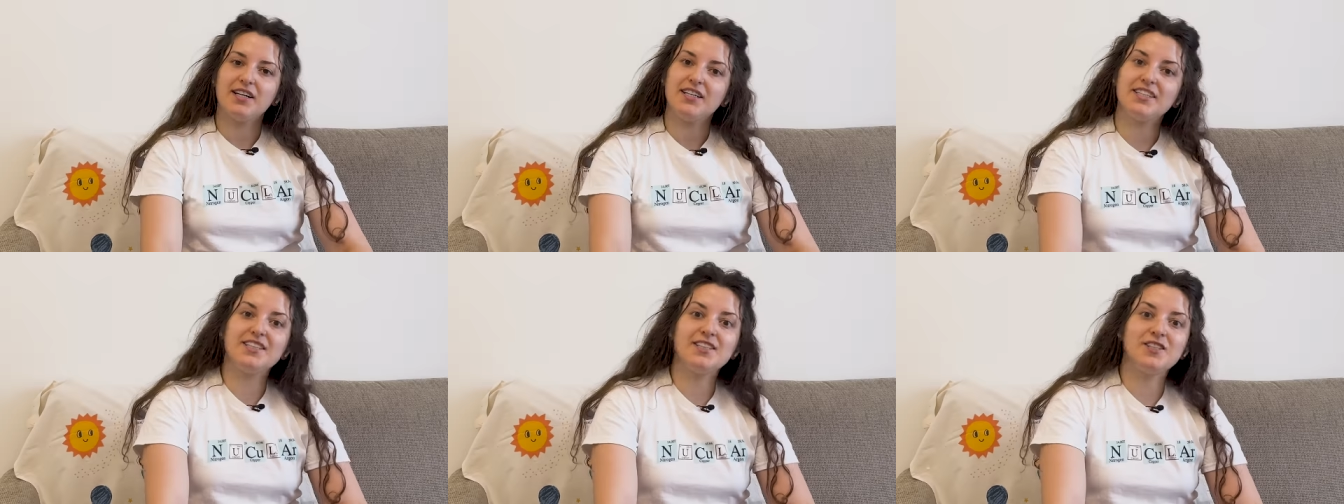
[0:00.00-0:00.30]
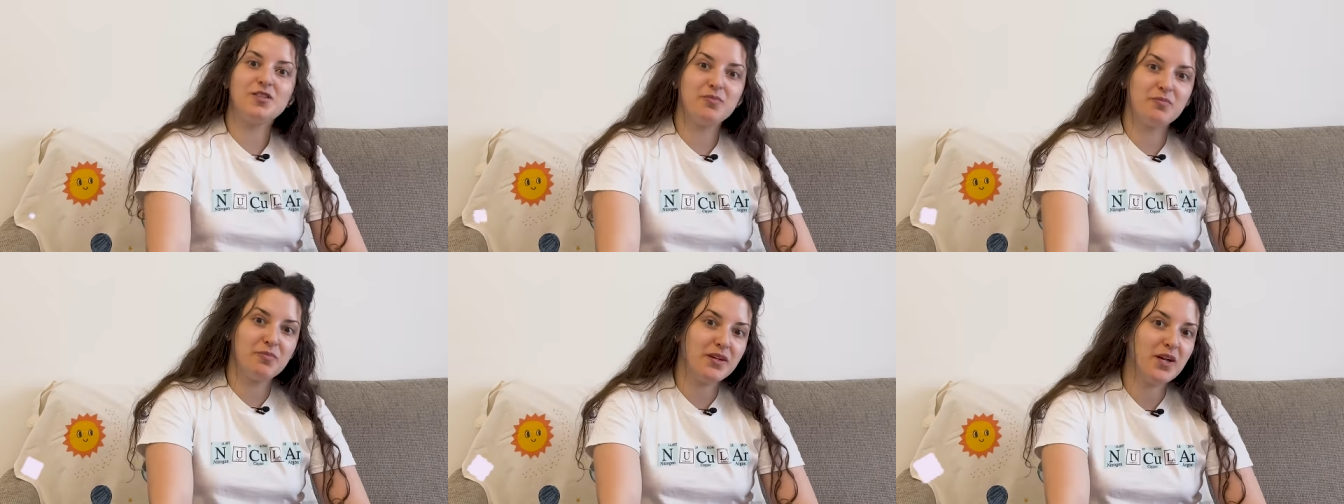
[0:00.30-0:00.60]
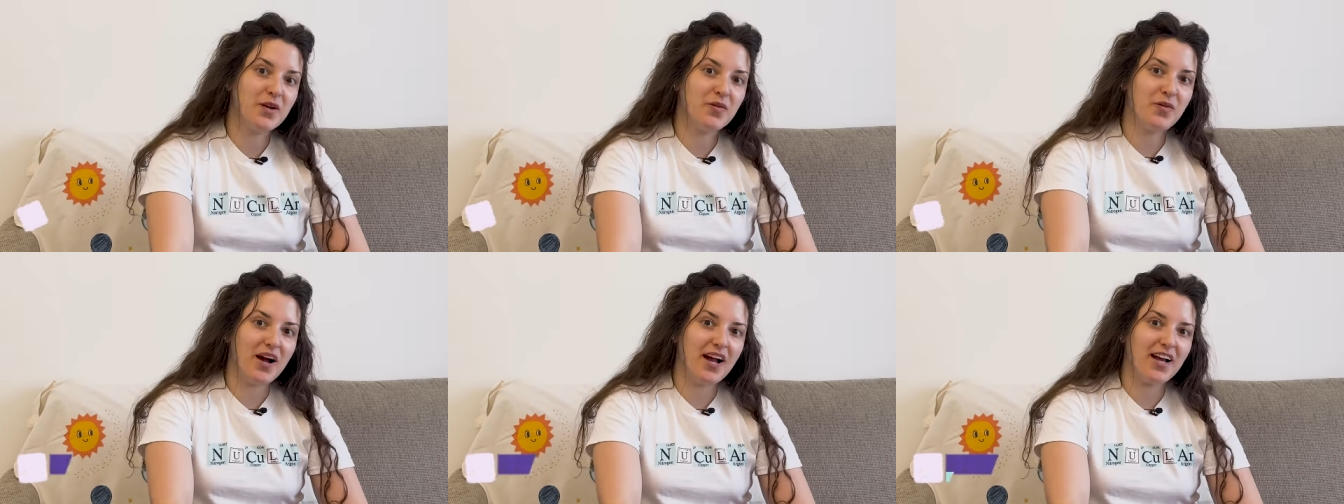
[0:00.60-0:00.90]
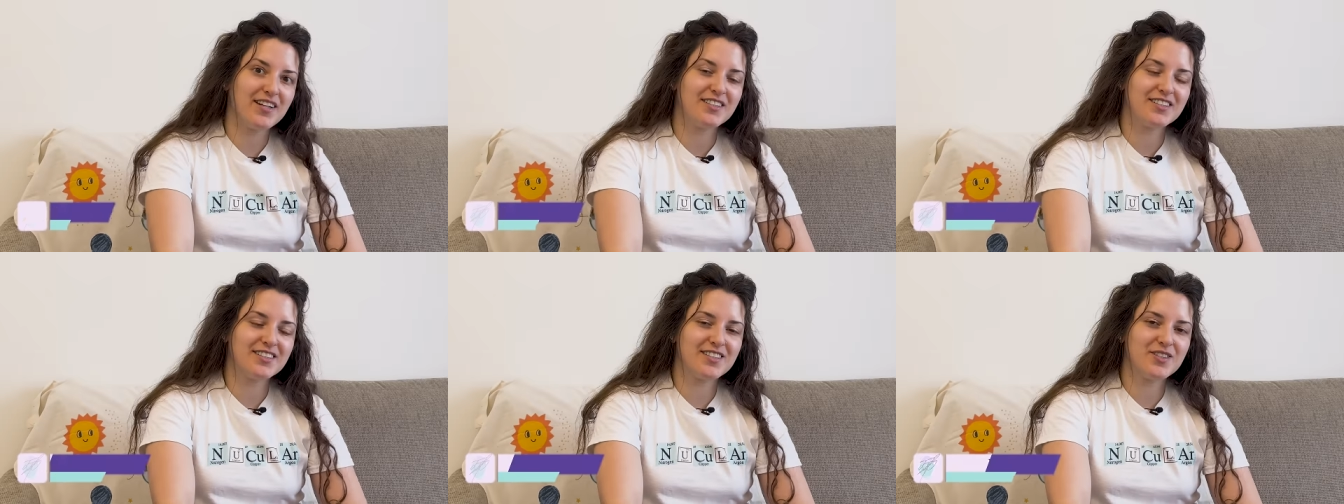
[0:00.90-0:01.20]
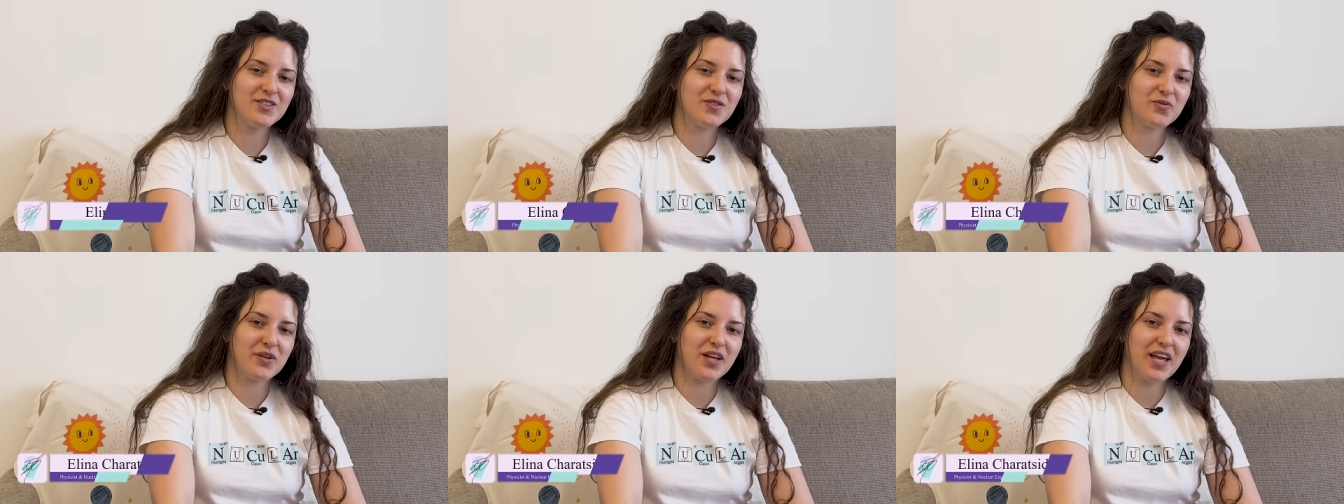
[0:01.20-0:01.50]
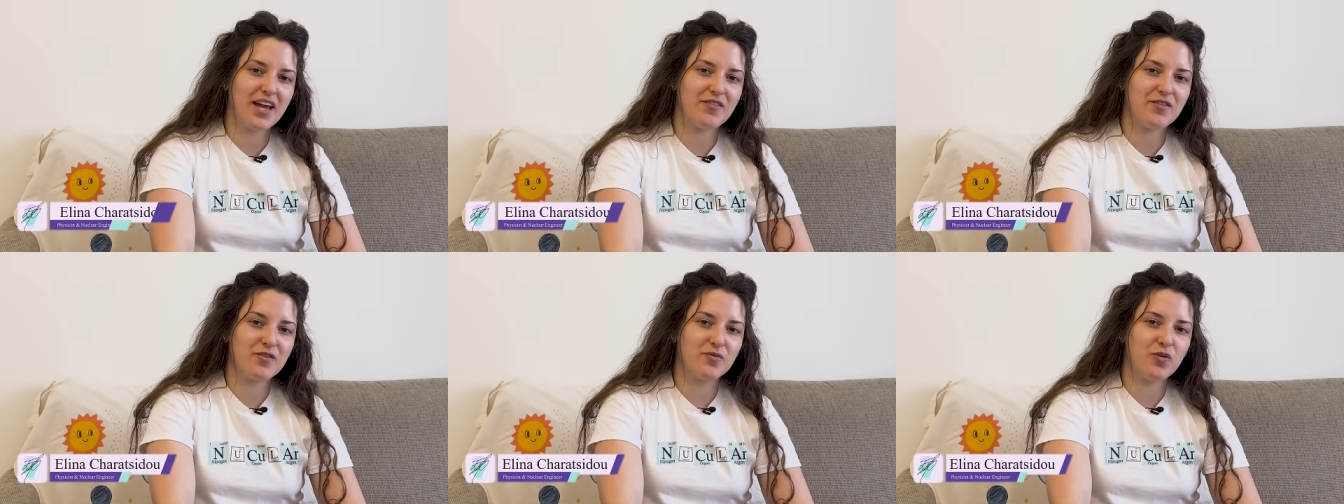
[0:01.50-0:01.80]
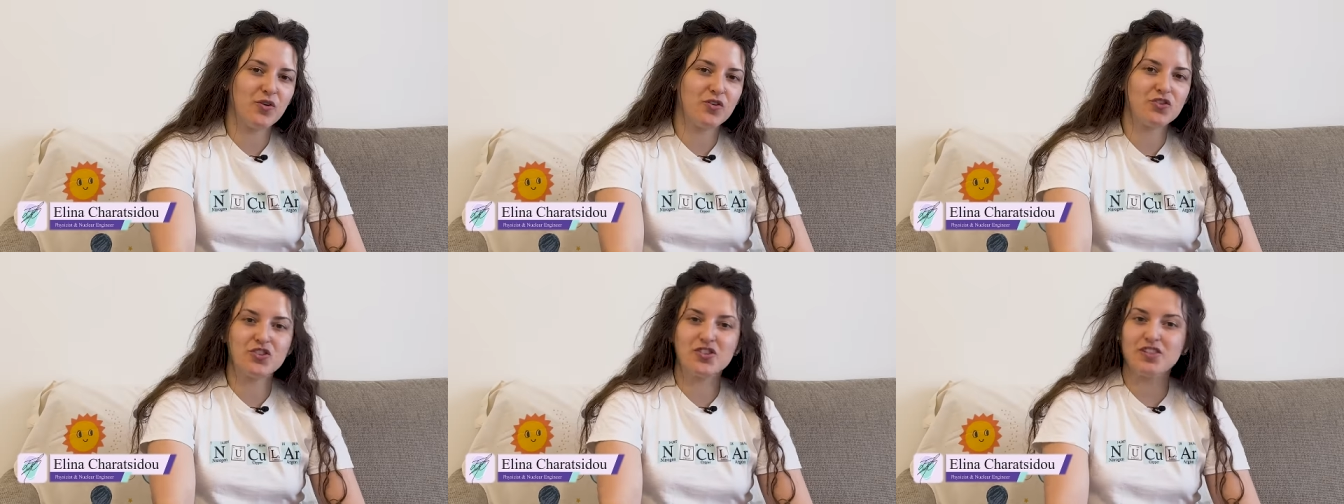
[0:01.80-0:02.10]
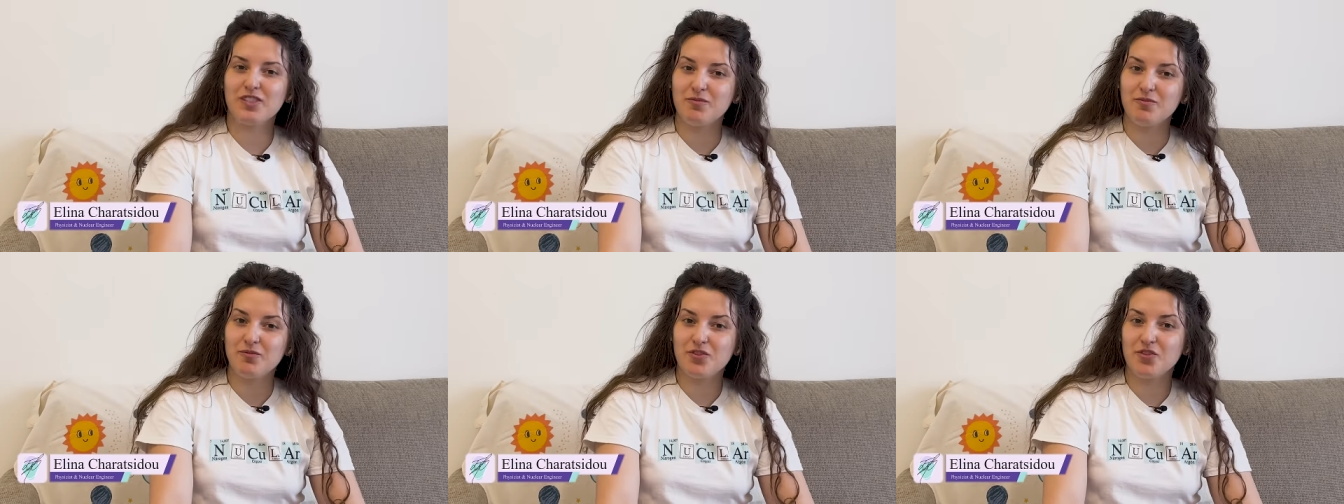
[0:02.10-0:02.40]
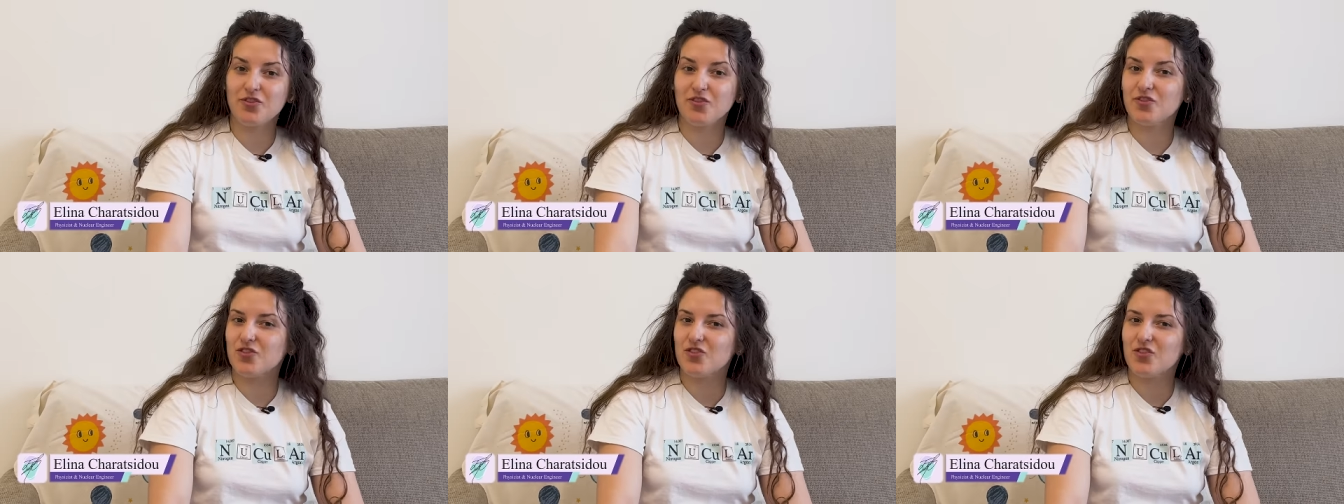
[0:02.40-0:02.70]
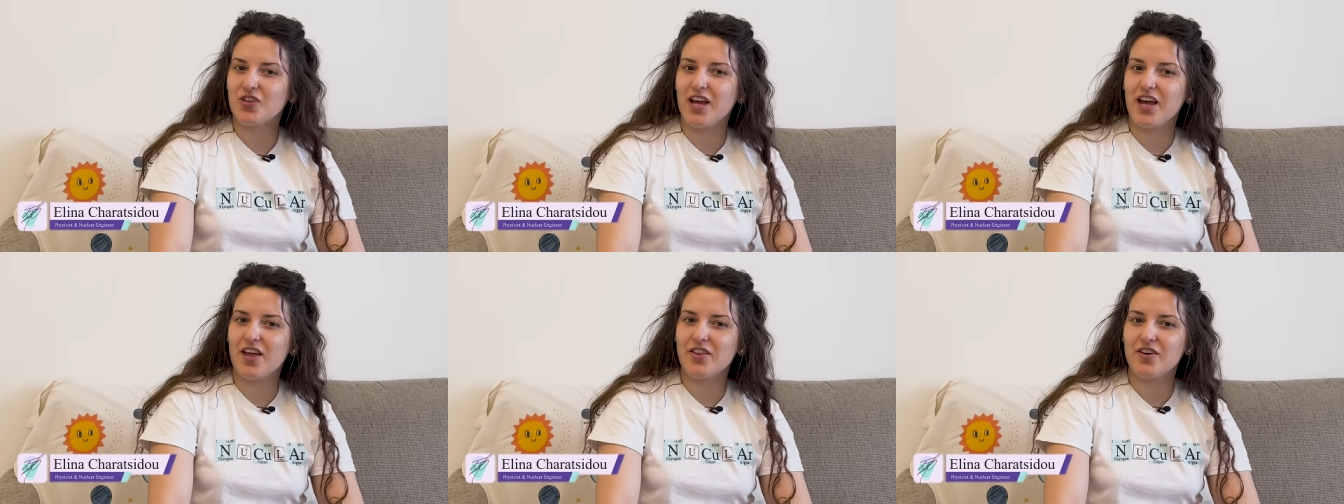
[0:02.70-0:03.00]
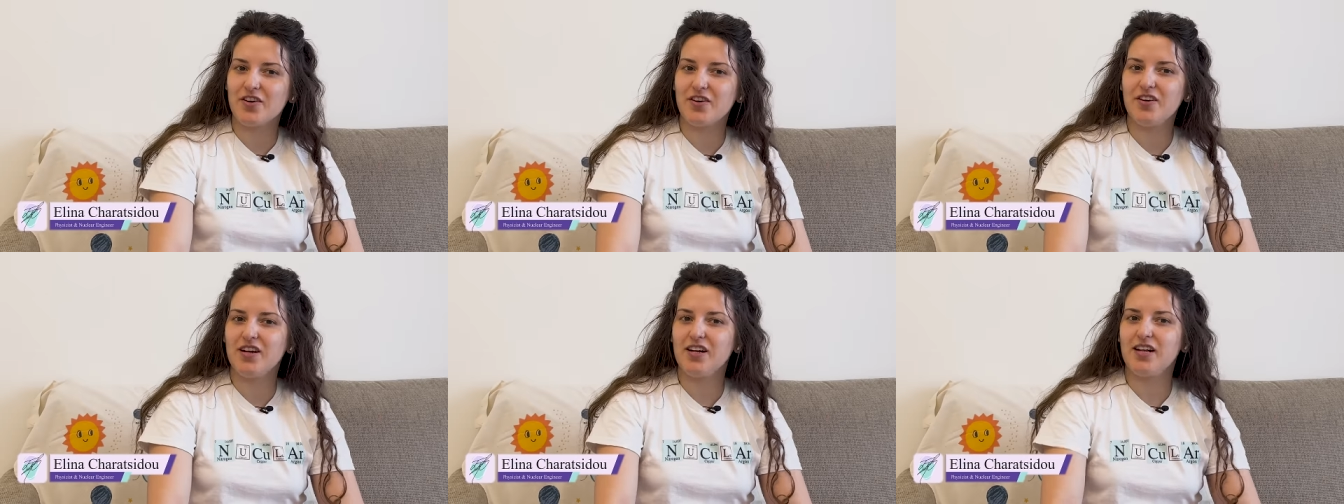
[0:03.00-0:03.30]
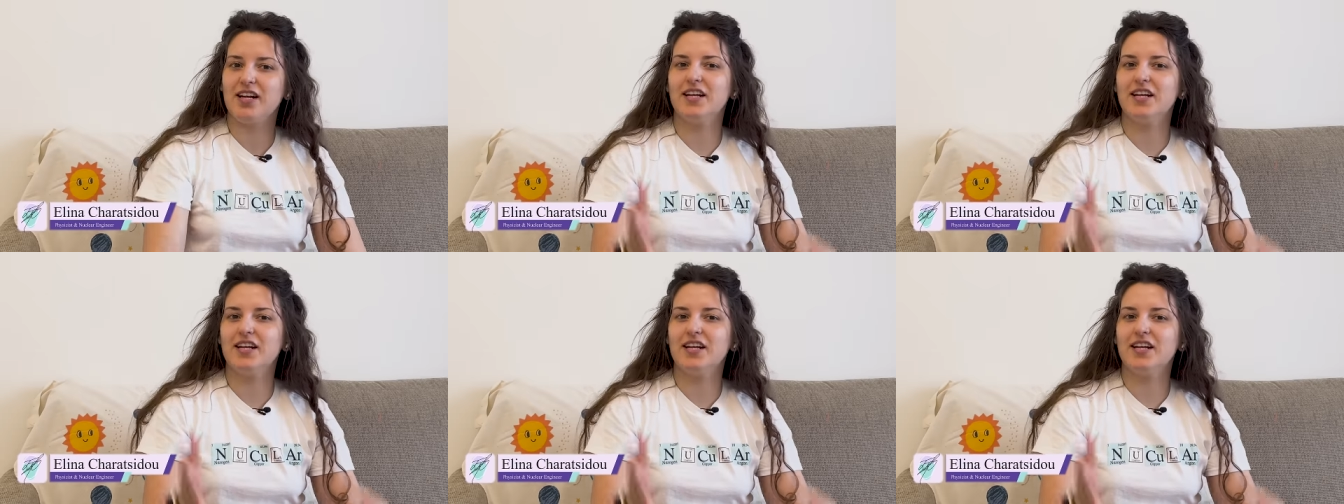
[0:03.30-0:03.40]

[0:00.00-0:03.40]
It's been a while since we haven't watched Simpsons together,